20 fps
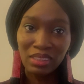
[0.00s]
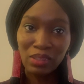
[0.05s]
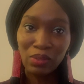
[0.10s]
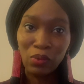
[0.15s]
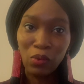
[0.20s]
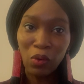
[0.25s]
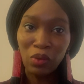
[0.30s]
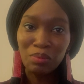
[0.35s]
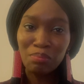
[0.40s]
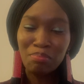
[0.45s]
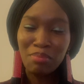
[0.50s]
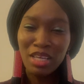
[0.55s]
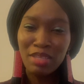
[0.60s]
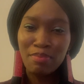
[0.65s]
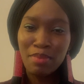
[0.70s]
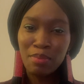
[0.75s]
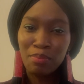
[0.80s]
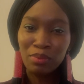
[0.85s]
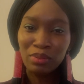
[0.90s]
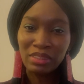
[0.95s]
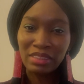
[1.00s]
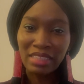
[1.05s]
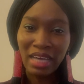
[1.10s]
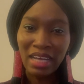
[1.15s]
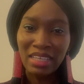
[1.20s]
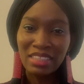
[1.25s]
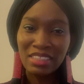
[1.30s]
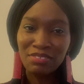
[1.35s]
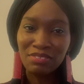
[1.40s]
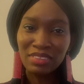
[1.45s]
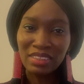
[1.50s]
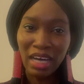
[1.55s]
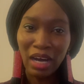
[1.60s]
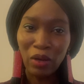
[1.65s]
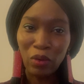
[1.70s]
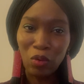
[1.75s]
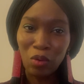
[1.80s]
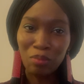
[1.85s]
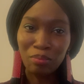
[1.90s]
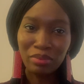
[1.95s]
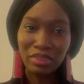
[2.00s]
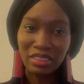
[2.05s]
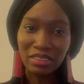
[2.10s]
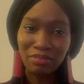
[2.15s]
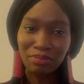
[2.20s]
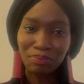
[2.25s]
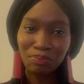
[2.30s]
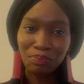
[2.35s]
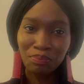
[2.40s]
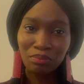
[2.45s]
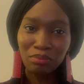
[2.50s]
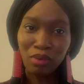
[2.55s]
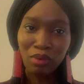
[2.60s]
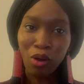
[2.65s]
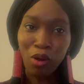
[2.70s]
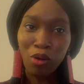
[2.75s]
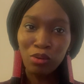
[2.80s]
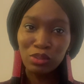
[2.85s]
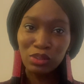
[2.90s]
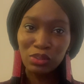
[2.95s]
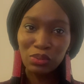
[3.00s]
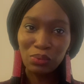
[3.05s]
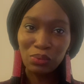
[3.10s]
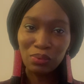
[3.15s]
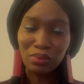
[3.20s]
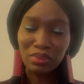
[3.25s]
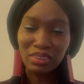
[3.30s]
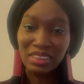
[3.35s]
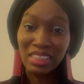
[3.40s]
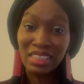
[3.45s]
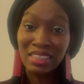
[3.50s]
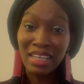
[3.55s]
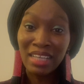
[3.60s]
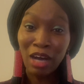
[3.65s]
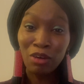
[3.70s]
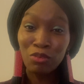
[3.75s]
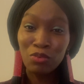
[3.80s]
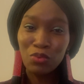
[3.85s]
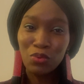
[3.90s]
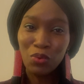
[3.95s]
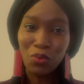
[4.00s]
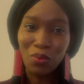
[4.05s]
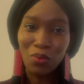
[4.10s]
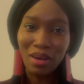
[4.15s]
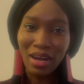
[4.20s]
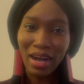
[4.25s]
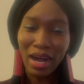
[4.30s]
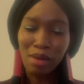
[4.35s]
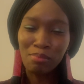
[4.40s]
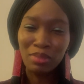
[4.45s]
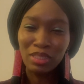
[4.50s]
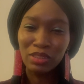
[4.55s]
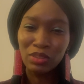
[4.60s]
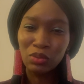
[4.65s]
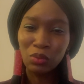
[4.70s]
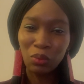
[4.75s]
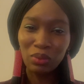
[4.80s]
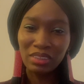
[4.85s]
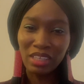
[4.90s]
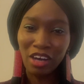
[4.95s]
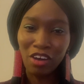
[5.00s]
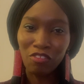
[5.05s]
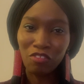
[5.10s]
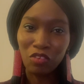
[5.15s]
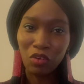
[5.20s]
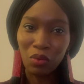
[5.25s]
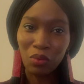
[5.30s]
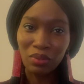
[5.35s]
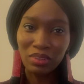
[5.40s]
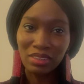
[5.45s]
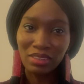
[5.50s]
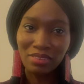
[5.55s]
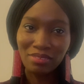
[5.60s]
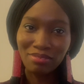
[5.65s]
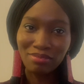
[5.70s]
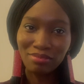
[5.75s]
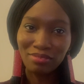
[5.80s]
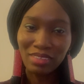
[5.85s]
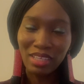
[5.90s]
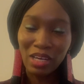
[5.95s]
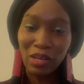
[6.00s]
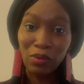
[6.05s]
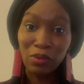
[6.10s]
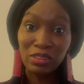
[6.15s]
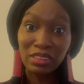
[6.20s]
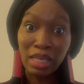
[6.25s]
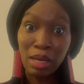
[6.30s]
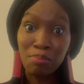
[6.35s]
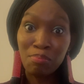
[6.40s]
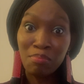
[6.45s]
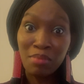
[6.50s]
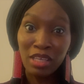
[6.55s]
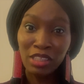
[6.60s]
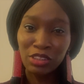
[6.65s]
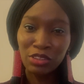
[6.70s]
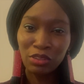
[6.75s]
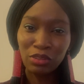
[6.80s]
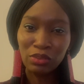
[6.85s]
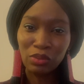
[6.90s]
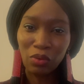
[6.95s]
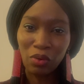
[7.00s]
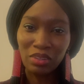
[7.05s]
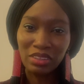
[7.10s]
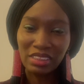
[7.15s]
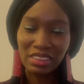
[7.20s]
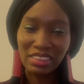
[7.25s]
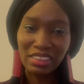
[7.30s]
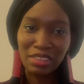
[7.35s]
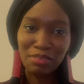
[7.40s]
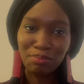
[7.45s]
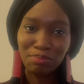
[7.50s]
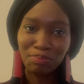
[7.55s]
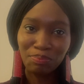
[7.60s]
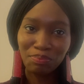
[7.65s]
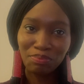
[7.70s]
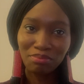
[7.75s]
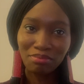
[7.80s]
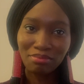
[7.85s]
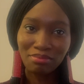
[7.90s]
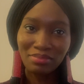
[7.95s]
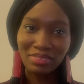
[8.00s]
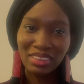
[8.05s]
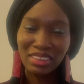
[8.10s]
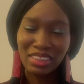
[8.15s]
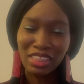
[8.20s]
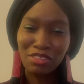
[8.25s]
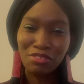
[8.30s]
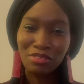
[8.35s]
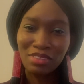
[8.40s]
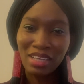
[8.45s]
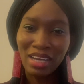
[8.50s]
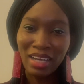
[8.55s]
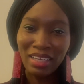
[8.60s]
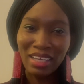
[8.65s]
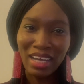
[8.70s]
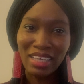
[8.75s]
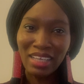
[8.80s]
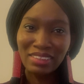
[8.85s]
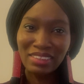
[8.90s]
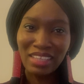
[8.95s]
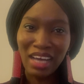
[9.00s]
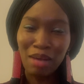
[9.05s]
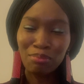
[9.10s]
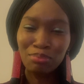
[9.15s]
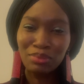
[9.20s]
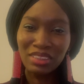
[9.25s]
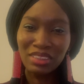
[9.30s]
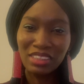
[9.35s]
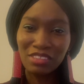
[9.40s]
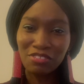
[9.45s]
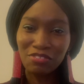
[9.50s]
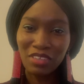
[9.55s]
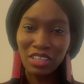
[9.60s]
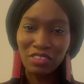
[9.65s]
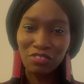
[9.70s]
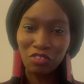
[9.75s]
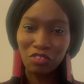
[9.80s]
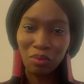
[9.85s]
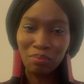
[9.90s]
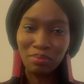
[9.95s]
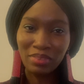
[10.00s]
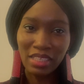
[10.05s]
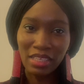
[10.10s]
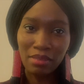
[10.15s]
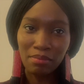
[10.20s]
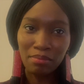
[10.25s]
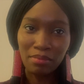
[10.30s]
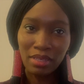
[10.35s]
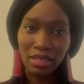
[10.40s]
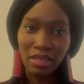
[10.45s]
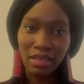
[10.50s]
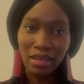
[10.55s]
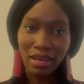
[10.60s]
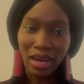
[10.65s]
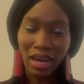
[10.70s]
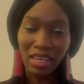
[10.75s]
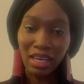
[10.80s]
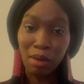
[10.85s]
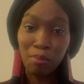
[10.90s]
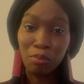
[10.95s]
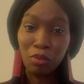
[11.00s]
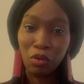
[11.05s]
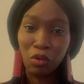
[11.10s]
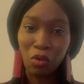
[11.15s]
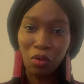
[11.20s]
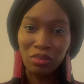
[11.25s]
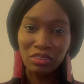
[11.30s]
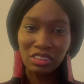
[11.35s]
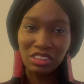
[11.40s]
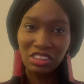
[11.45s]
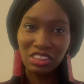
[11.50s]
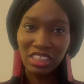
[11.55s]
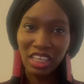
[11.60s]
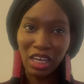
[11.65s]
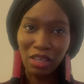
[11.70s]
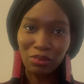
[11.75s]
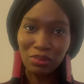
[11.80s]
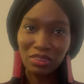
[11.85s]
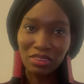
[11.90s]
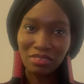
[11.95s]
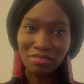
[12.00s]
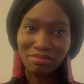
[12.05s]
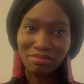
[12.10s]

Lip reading: God made people start leaving that company. Also, they now know I'm a daughter of God because I mentioned God's name. They realize I'm different from them. I am God's child.